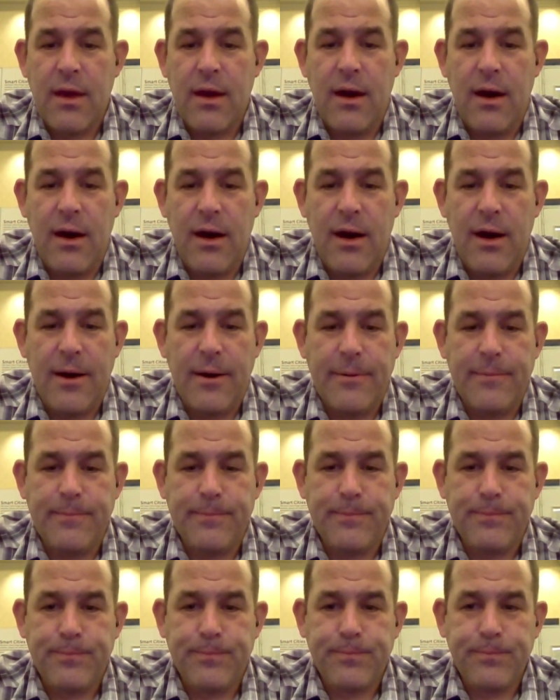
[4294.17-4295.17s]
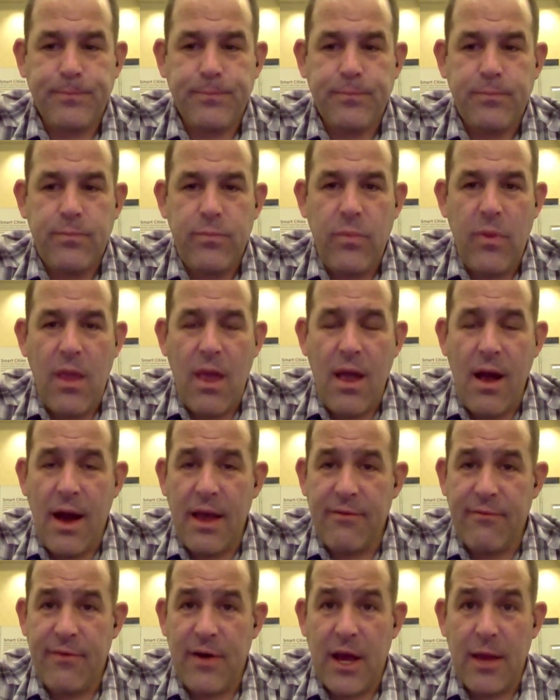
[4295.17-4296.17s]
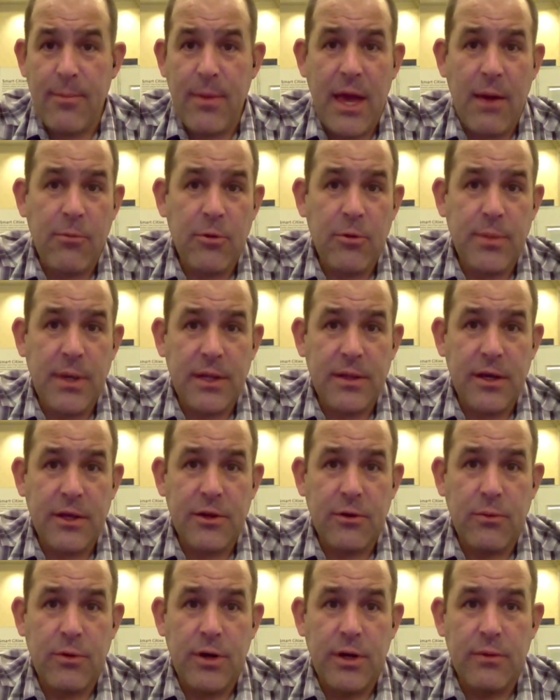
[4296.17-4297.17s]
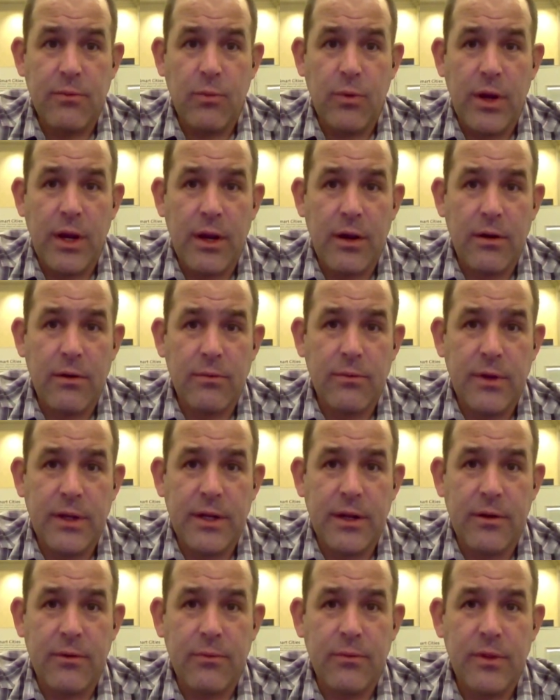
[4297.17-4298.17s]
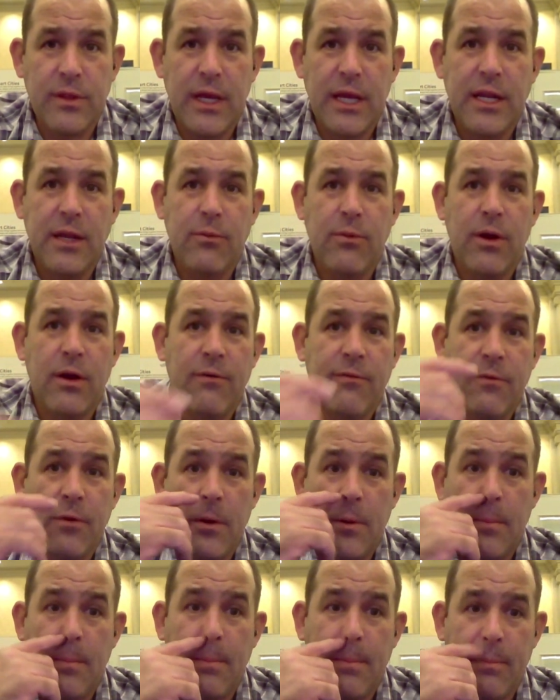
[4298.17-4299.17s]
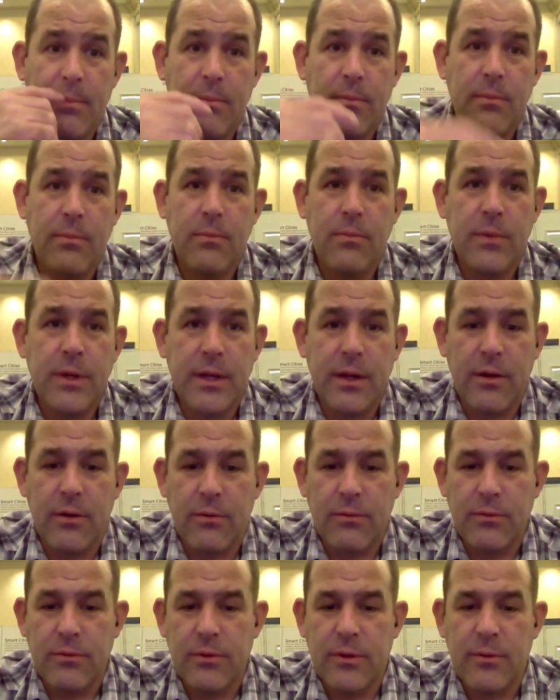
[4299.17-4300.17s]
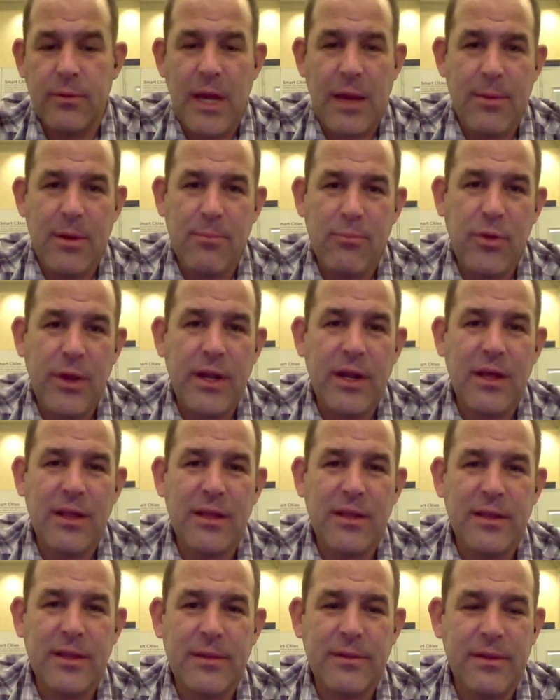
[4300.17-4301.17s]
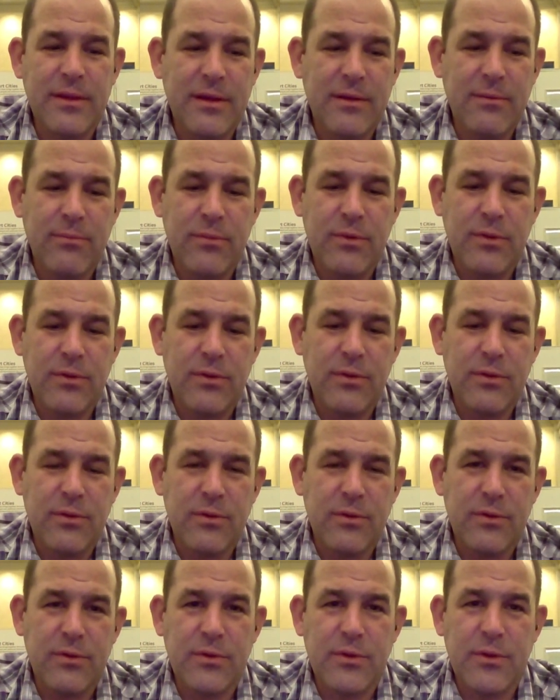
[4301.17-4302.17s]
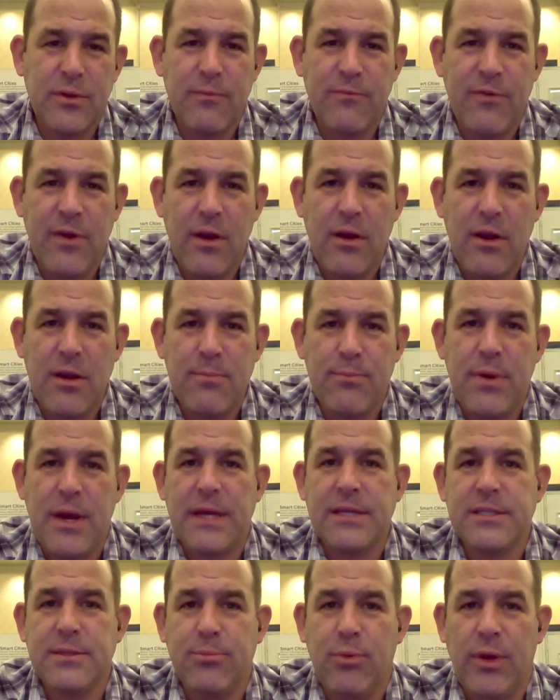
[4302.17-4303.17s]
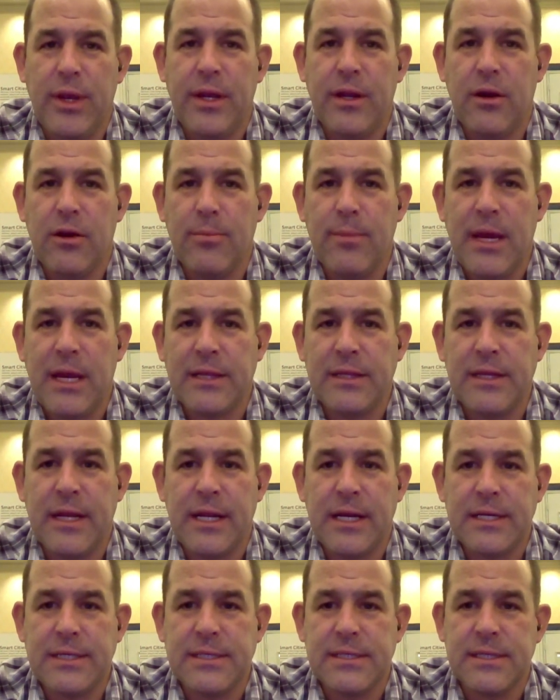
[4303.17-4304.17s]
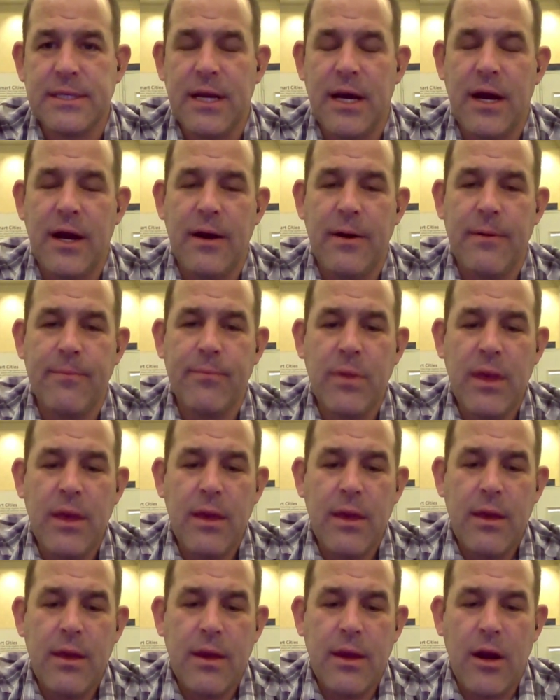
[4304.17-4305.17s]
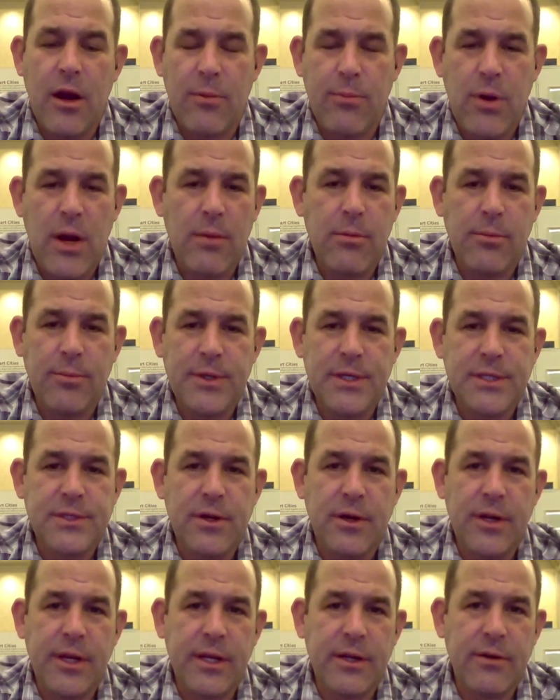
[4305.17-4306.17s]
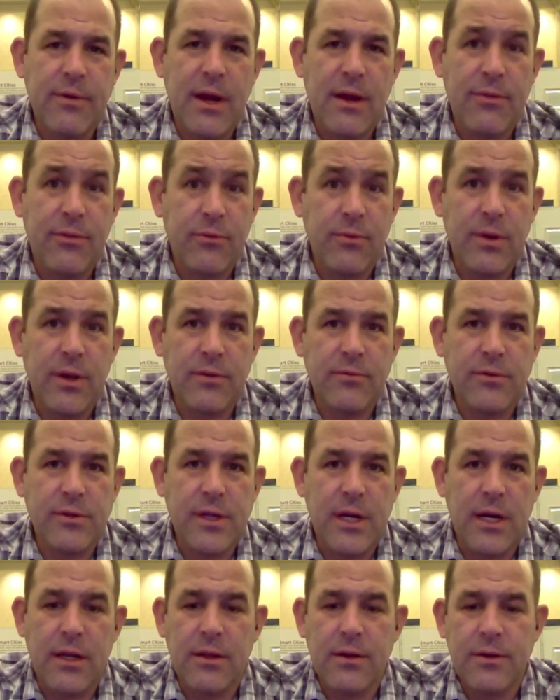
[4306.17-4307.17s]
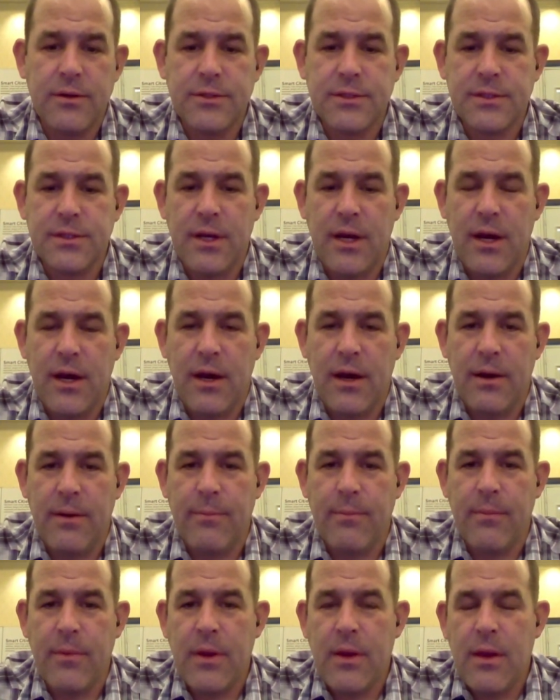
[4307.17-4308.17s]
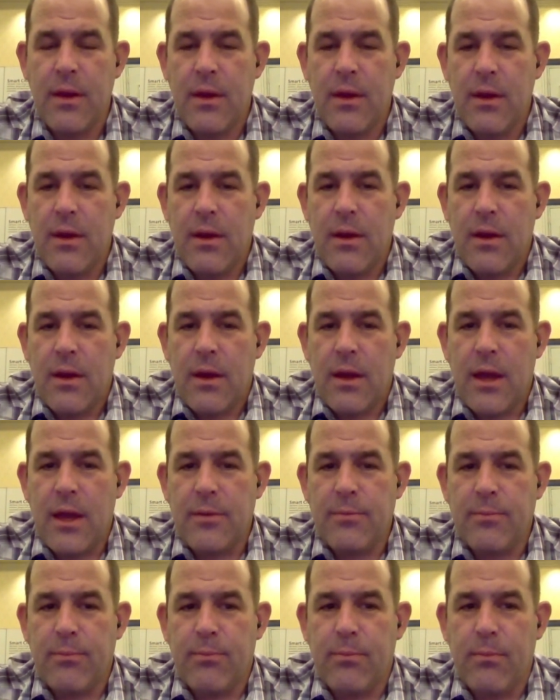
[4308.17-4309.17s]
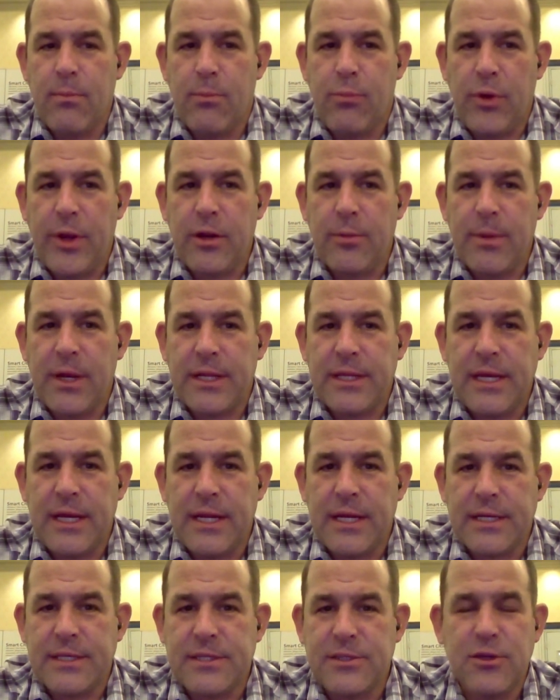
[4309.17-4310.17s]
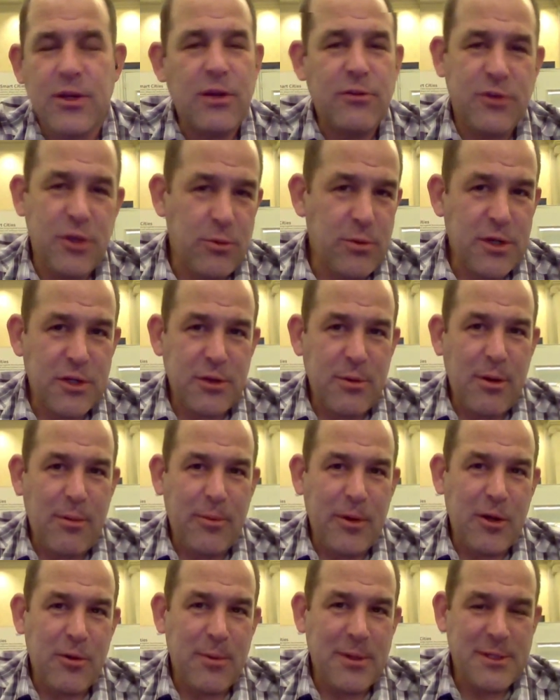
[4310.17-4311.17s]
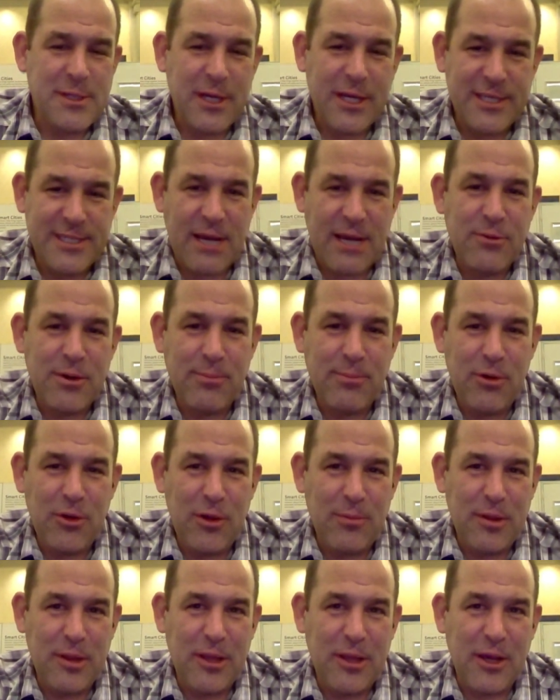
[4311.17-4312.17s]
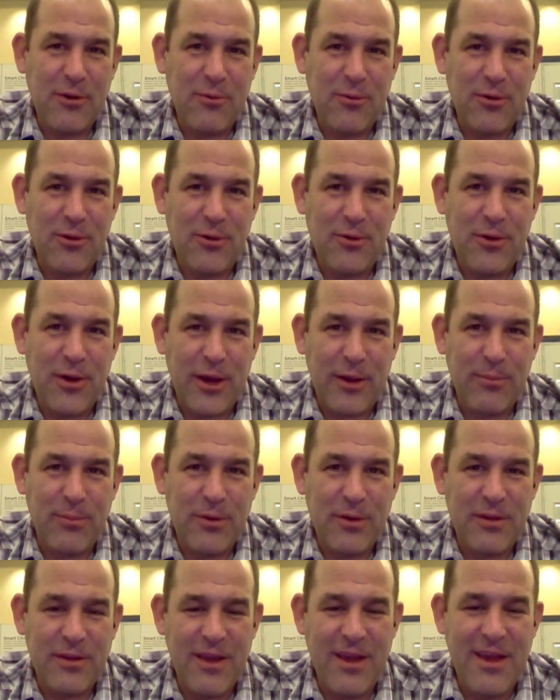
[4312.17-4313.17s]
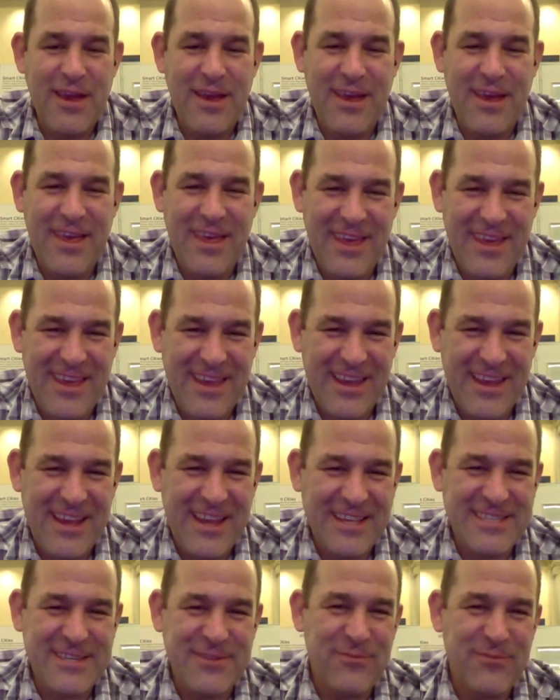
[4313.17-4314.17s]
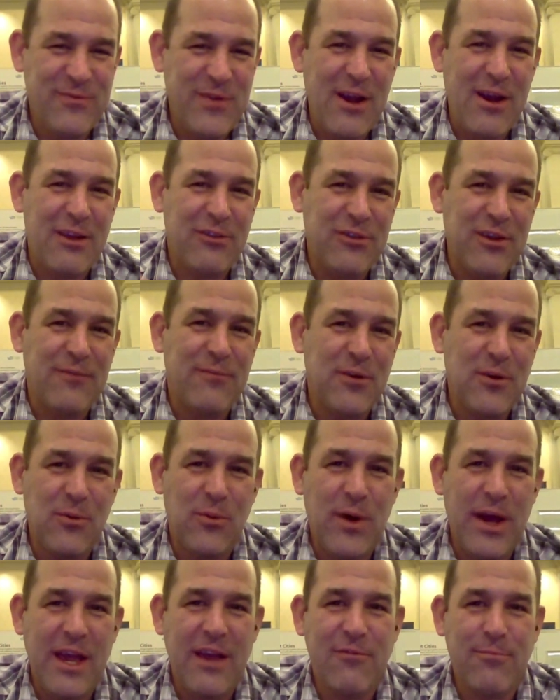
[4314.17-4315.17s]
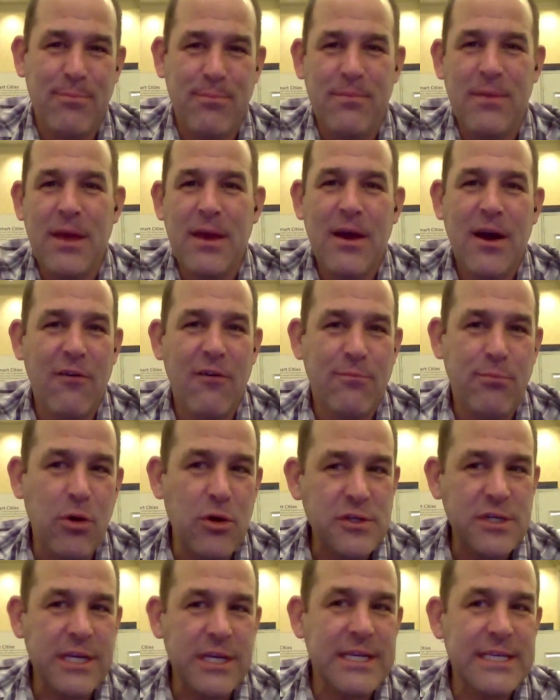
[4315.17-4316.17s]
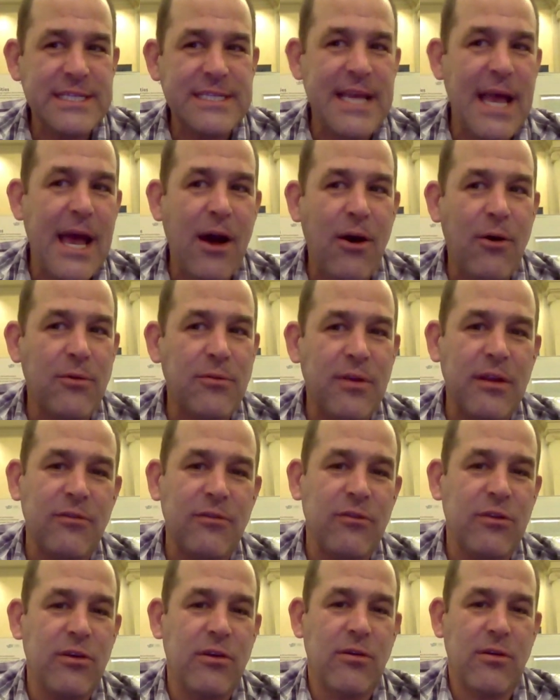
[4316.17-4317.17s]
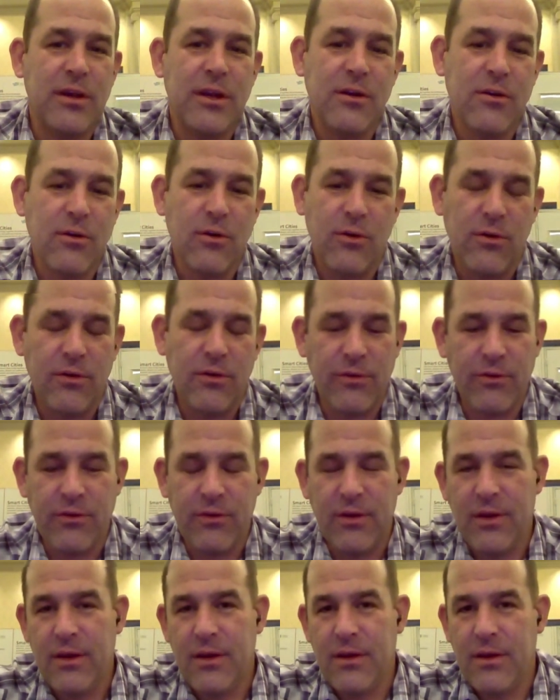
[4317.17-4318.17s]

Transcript: Um, Hi-Fi Man would be another one where you know anywhere from you know I mean play the very best planar magnetics um, are probably starting at around three hundred dollars. Um, and planar magnetics. Do you want to talk about planar magnetics? Because I'm going to pull up a link real quick, but no, it's a very different way of of pushing sound into your ear holes.